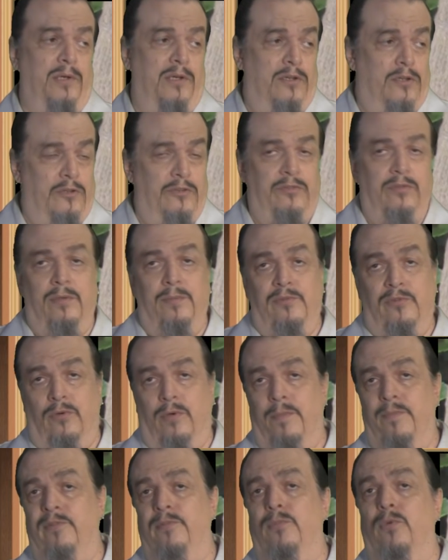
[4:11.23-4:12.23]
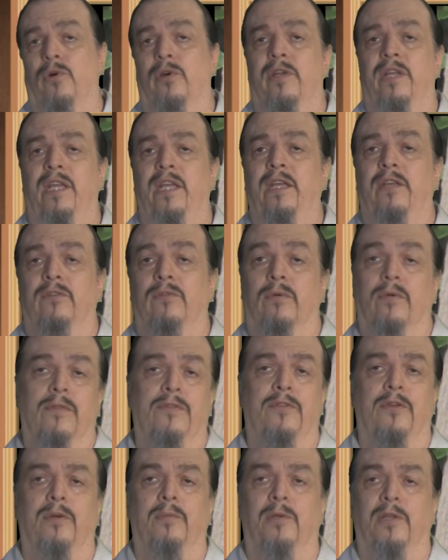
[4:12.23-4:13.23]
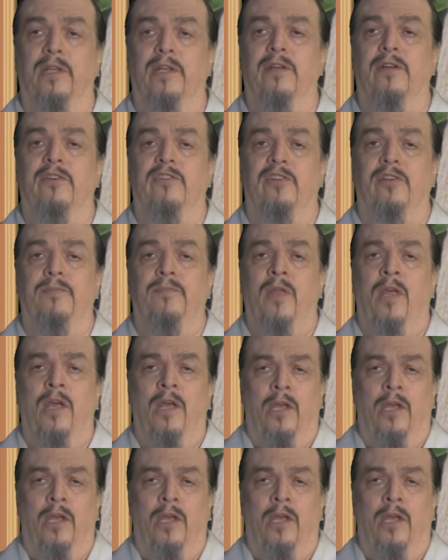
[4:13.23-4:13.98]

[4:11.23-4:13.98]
but it also absorbs more heat or thermal energy.